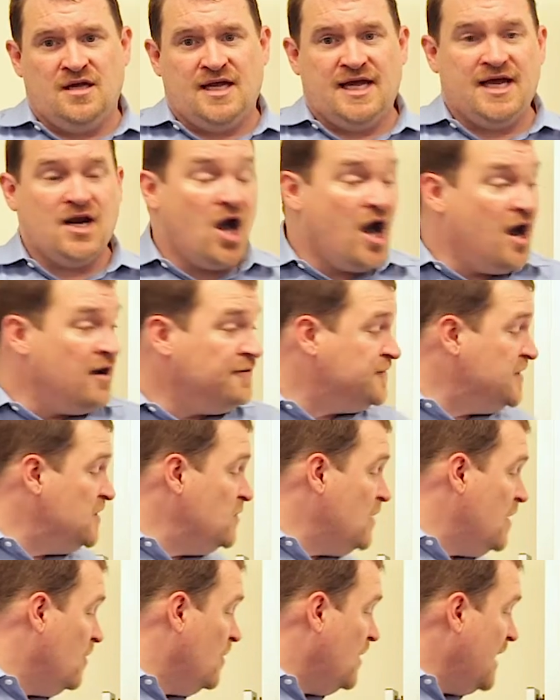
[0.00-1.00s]
And
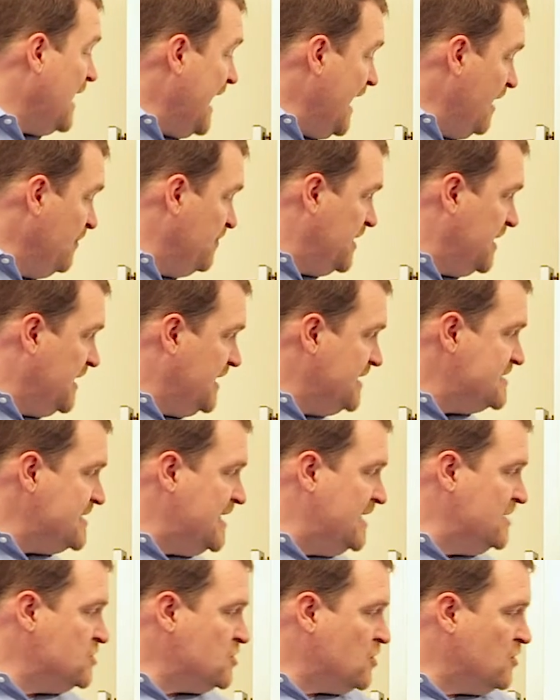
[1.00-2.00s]
often what will happen is
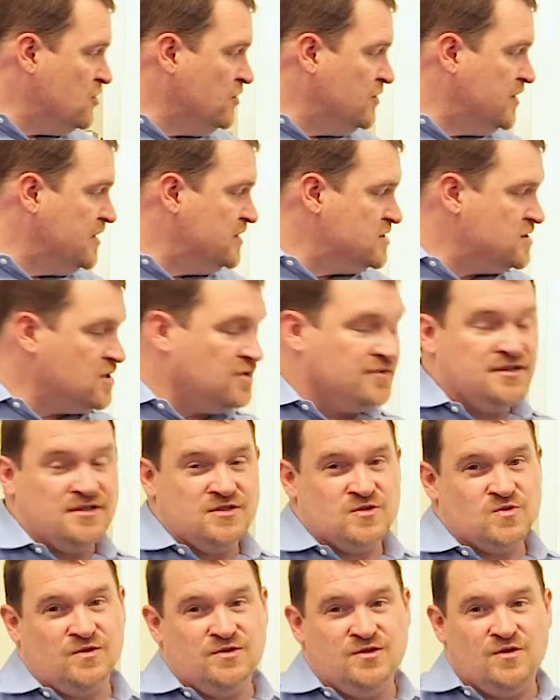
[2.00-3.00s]
internal
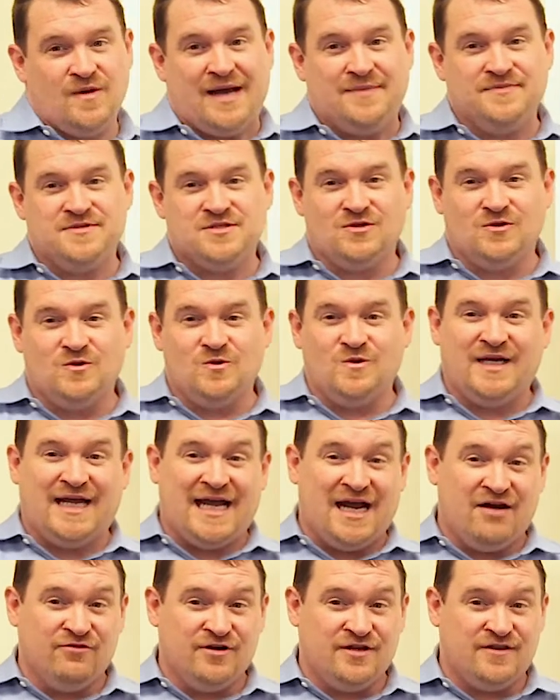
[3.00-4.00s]
consultants will do
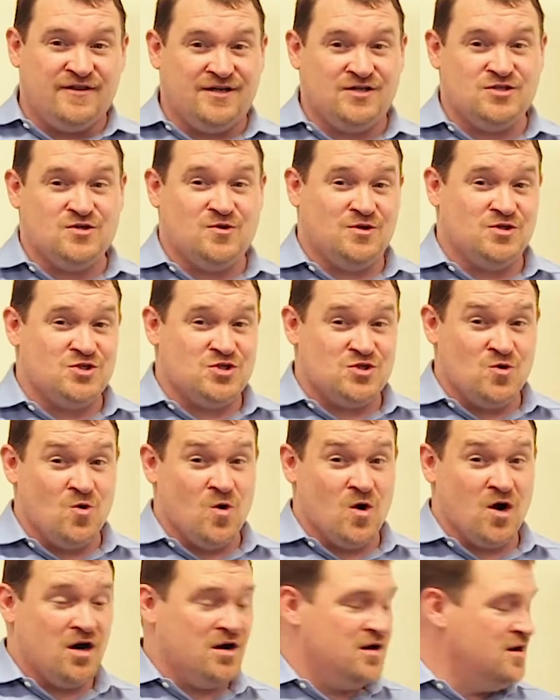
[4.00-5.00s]
absolutely everything to
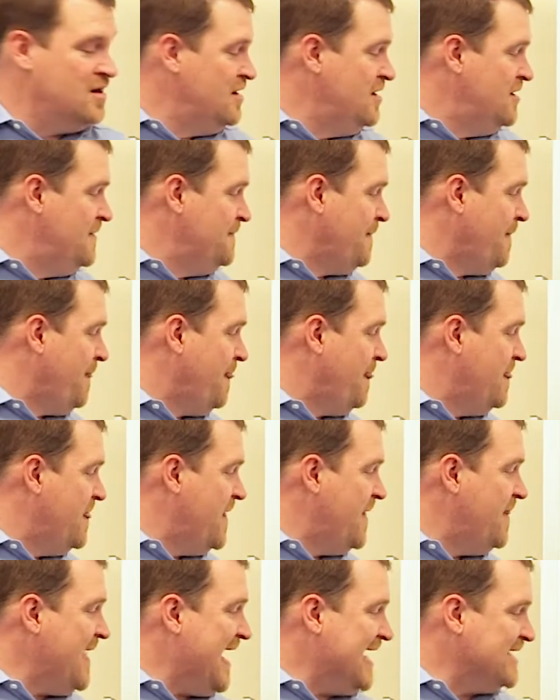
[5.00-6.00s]
ensure
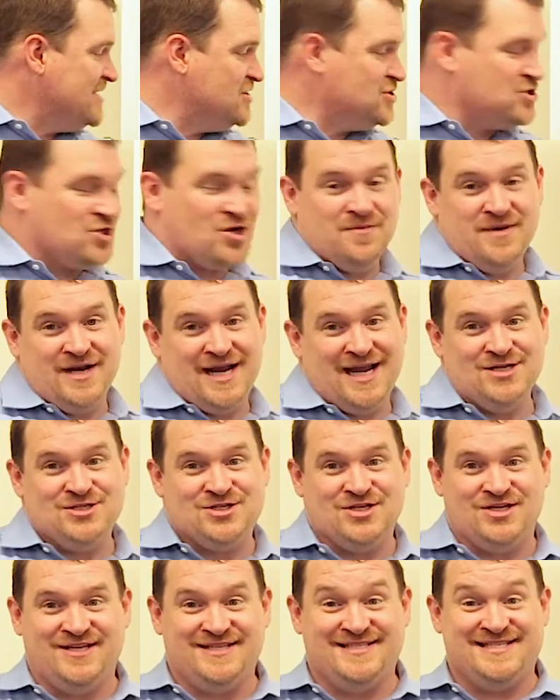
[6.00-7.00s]
that
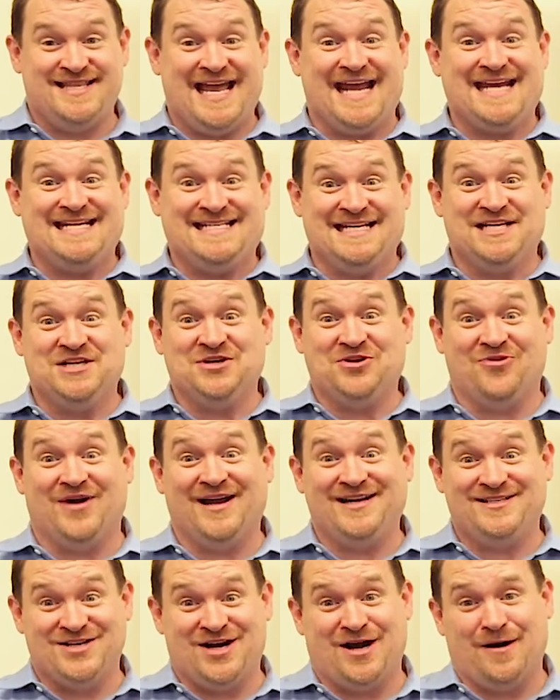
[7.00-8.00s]
determination is they did a
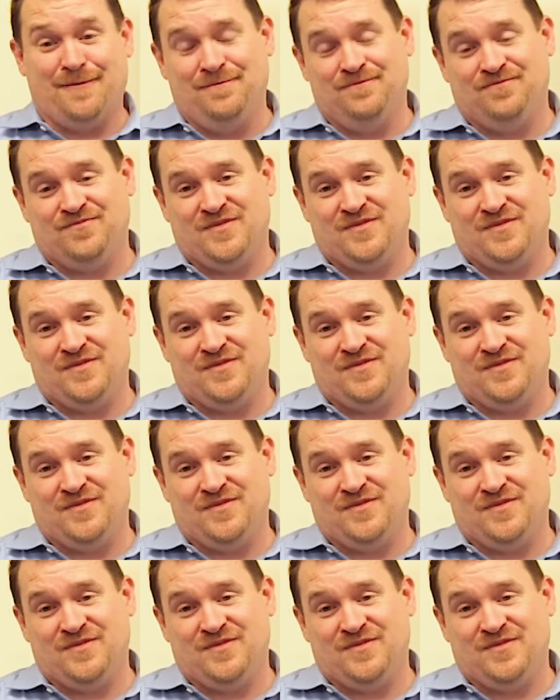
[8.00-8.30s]
great job.